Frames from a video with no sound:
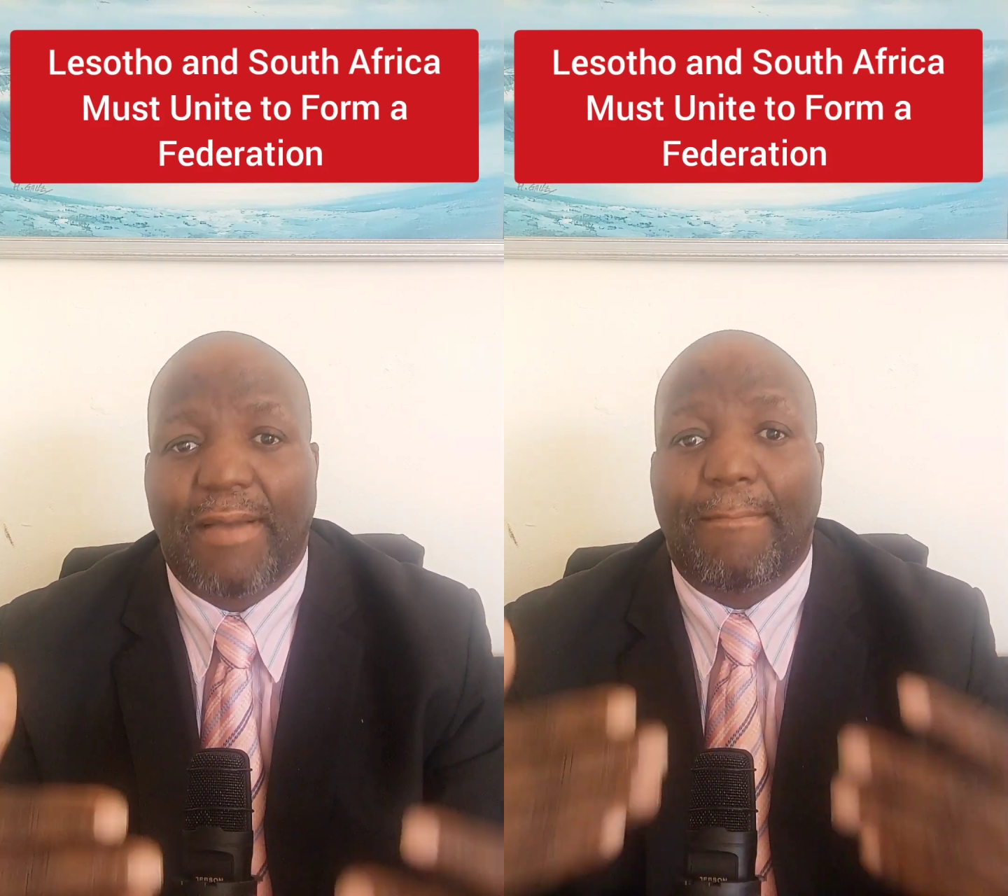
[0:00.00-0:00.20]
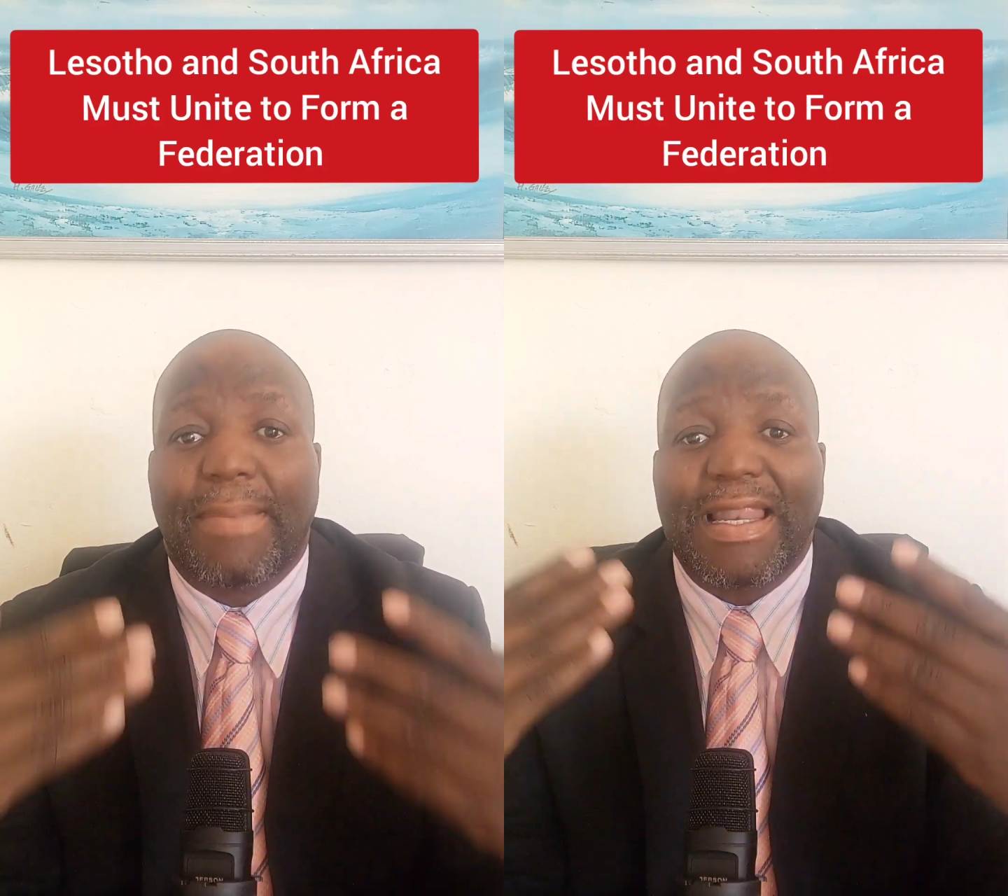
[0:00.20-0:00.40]

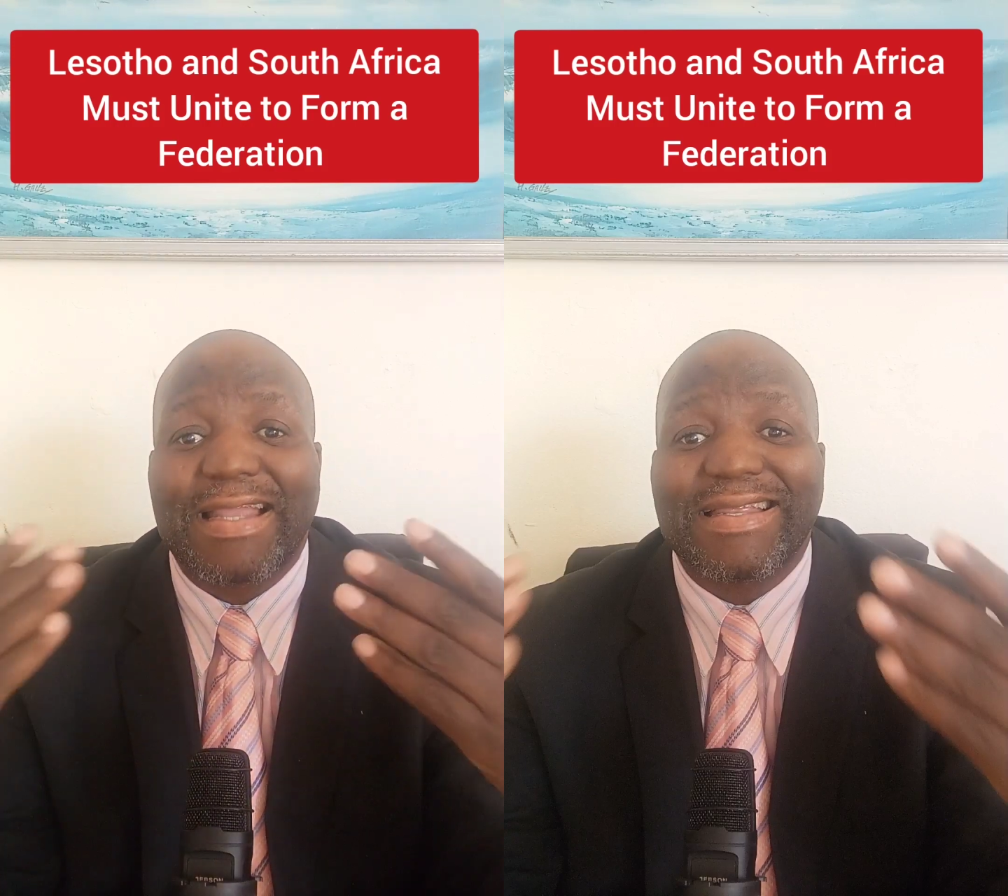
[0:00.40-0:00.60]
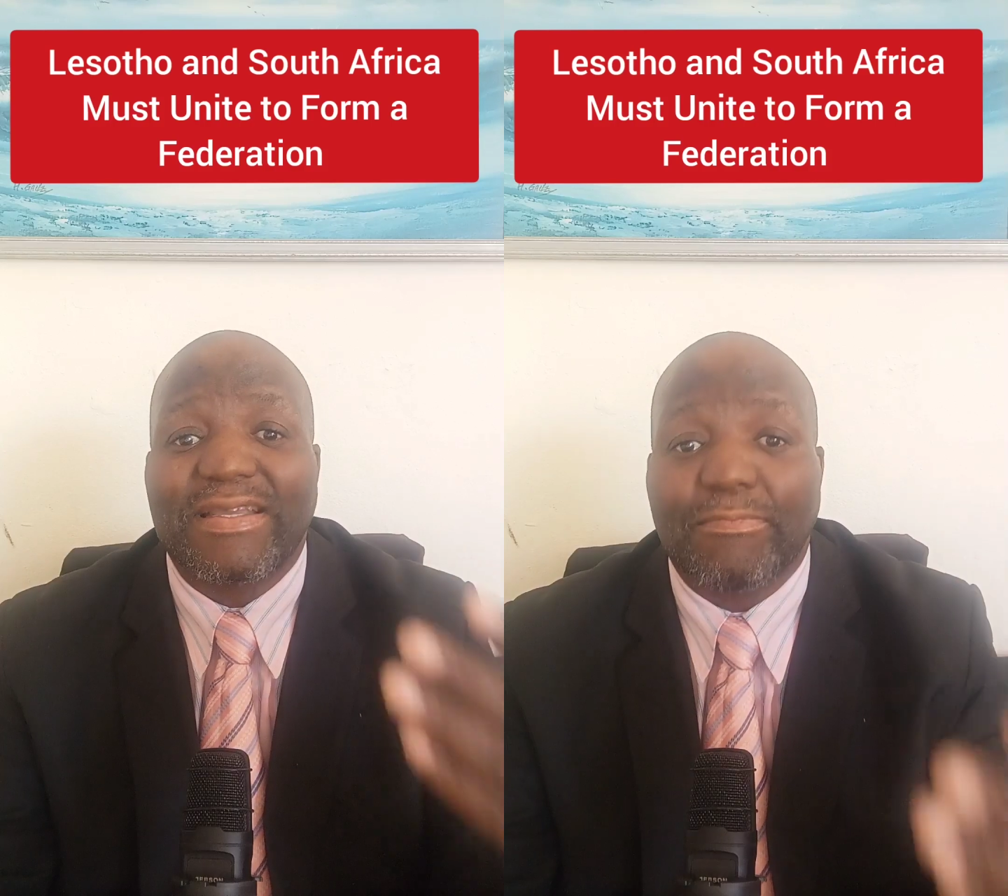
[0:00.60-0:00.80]

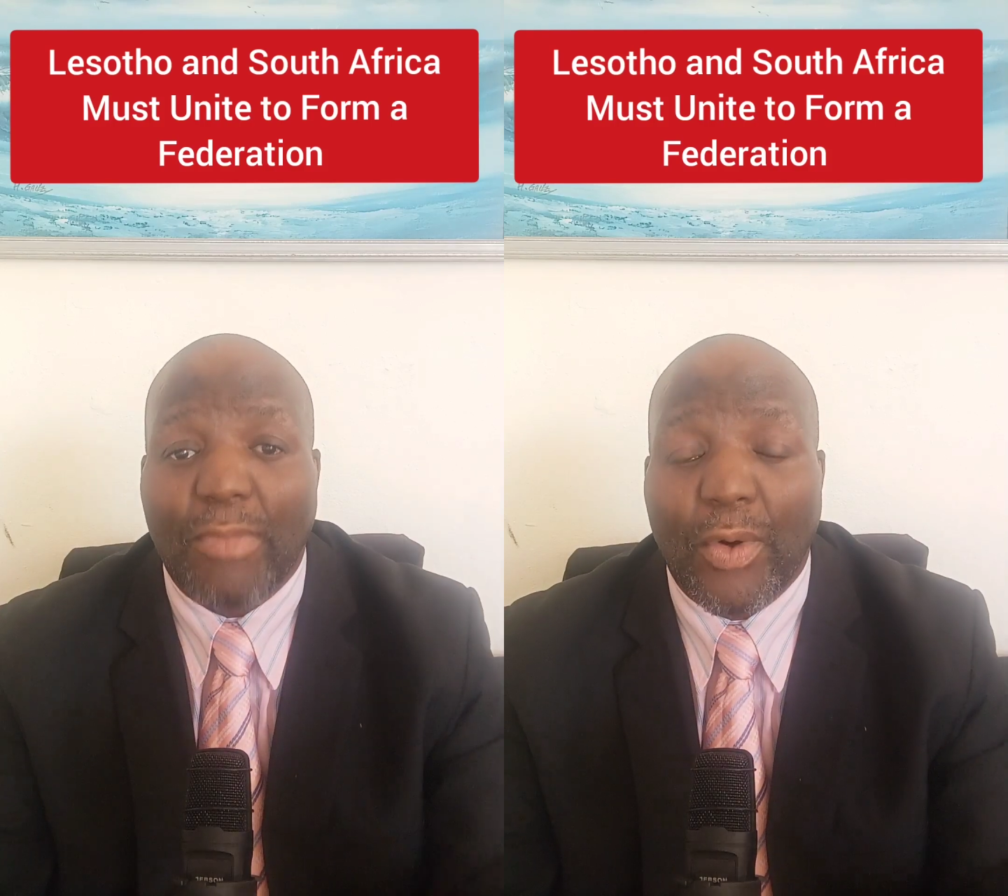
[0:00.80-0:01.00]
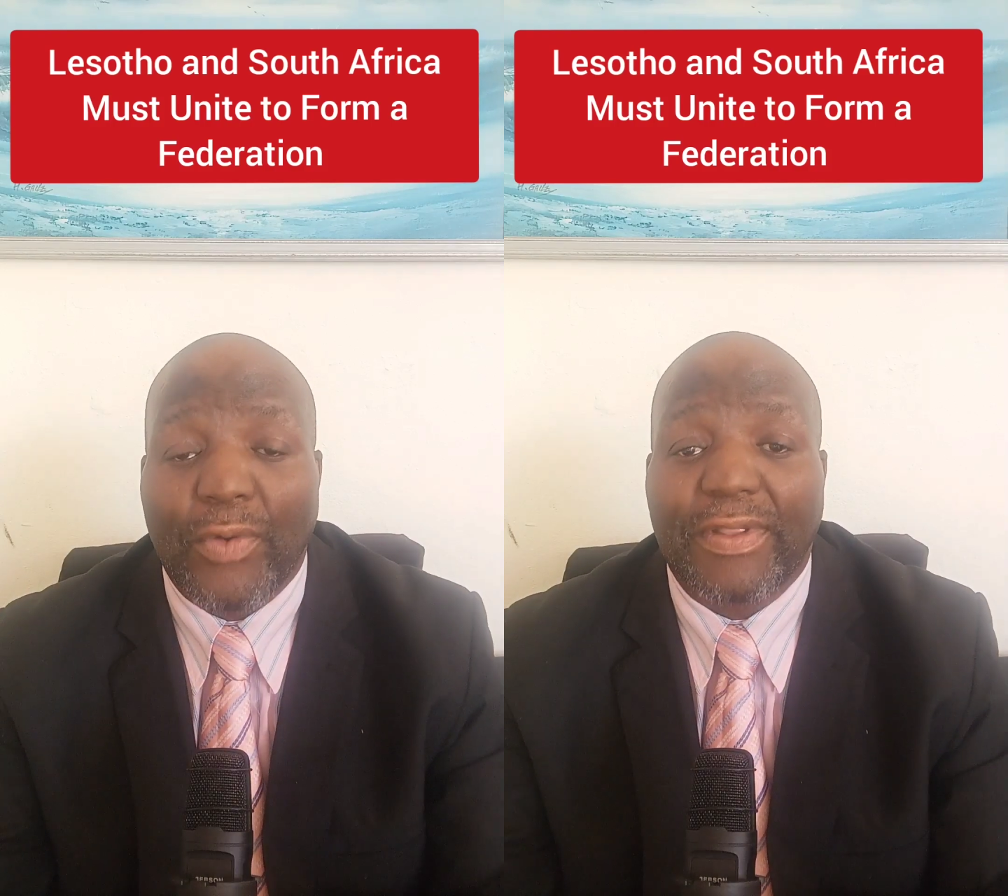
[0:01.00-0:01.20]

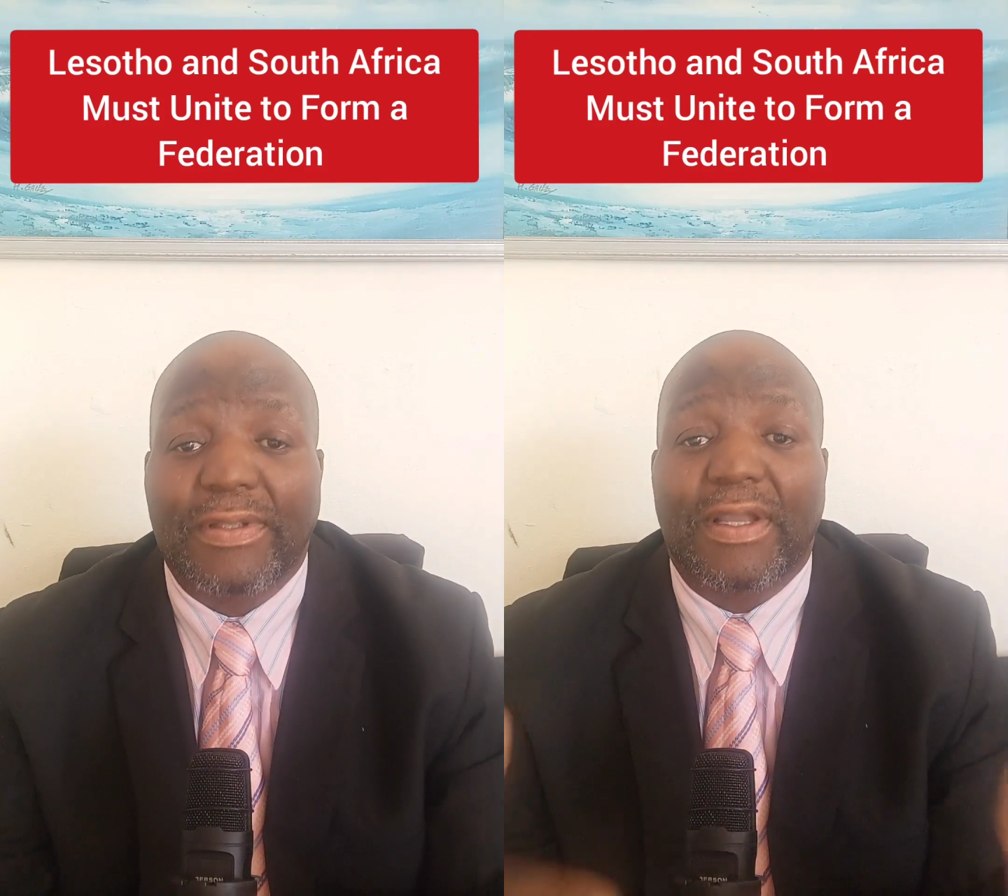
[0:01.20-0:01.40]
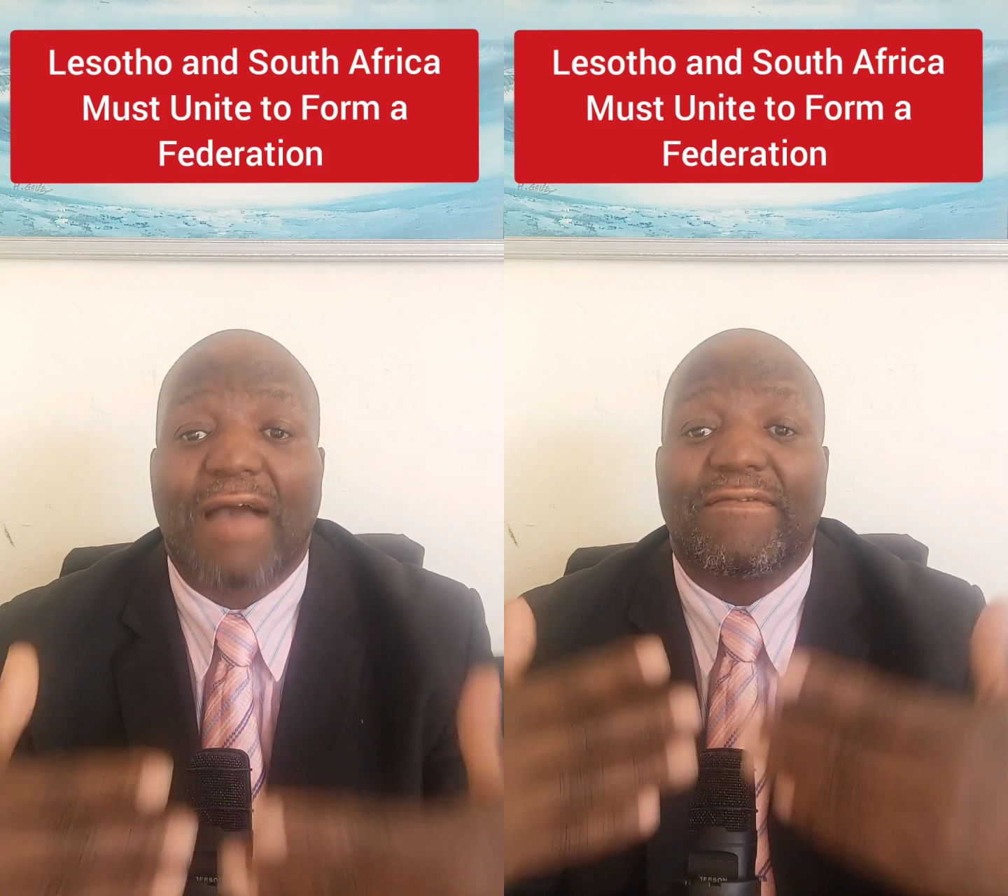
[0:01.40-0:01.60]
blending
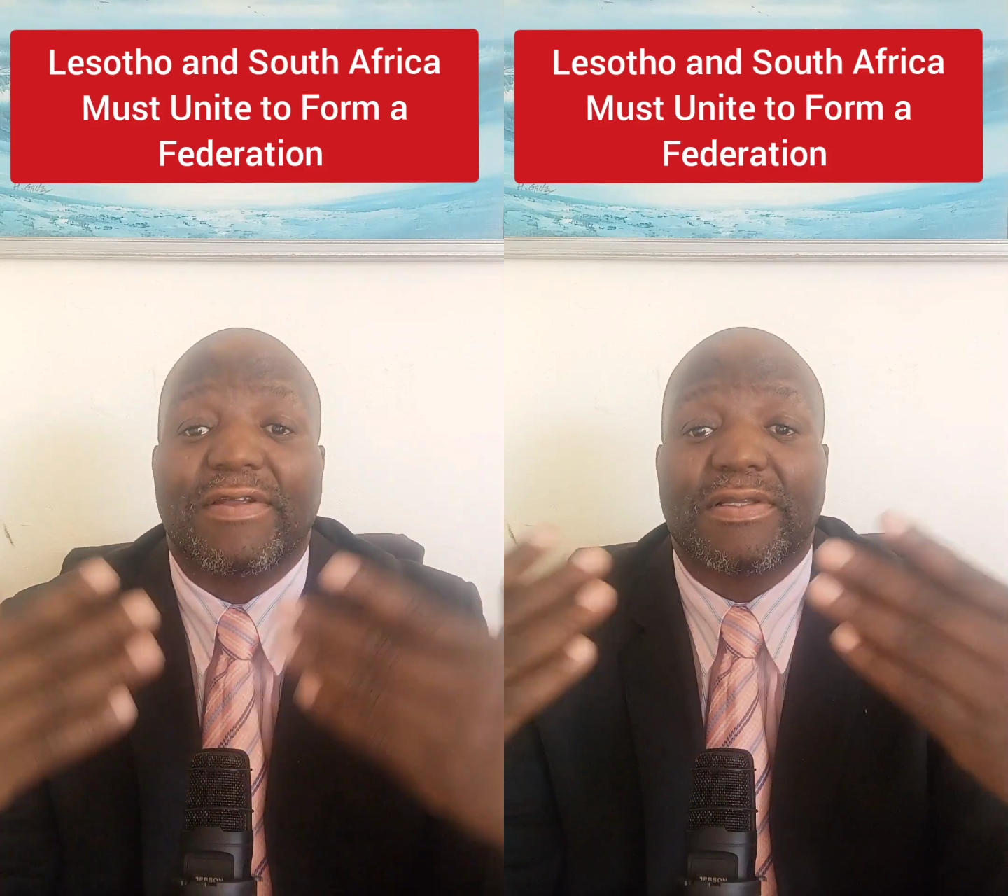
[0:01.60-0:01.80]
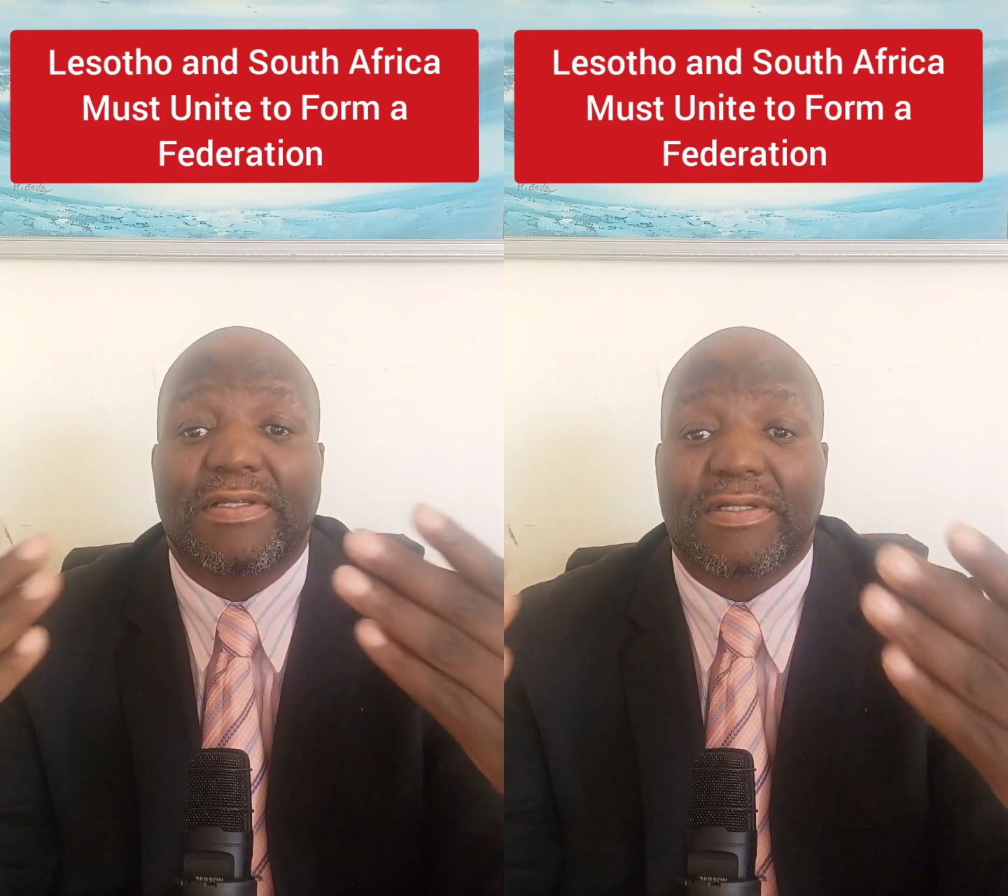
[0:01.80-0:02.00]
modern
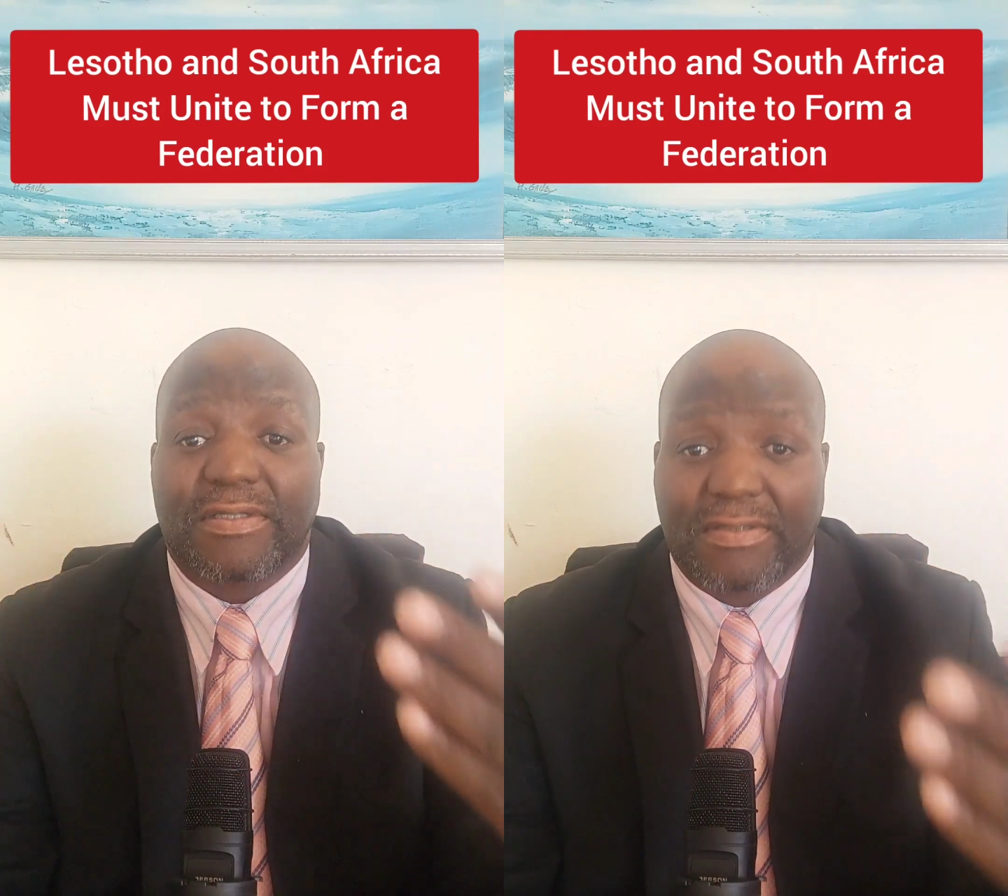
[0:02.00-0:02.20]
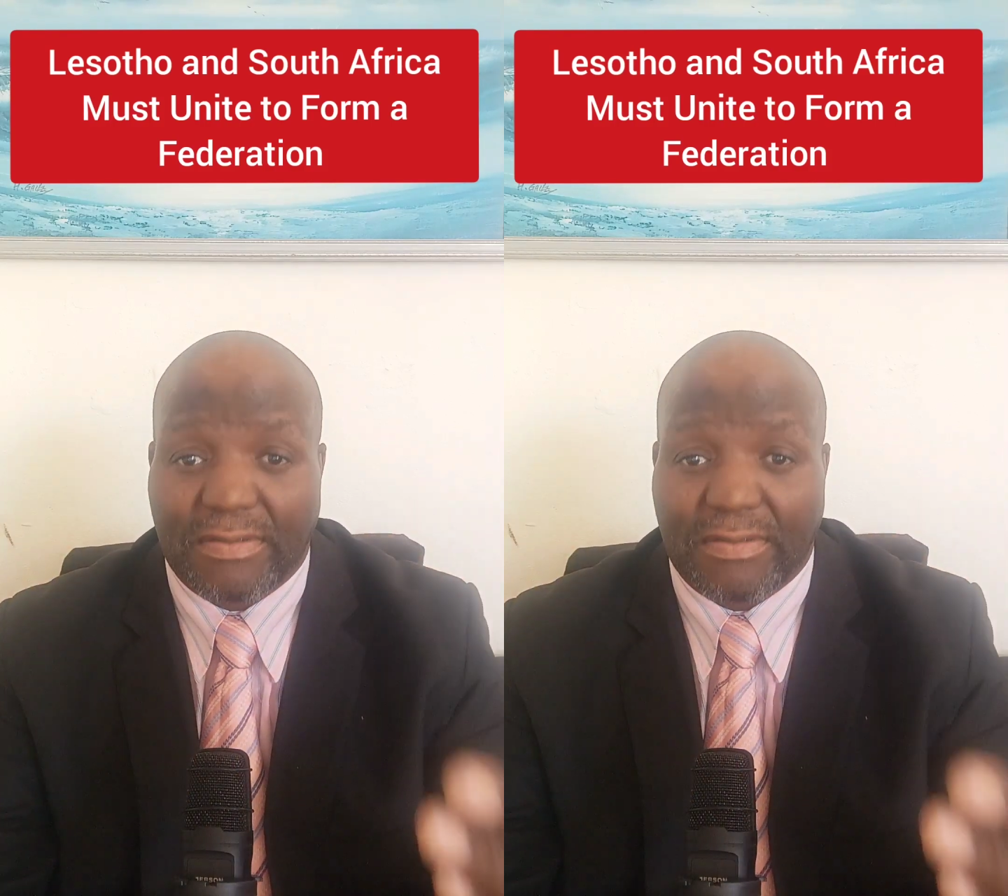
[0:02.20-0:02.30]
governance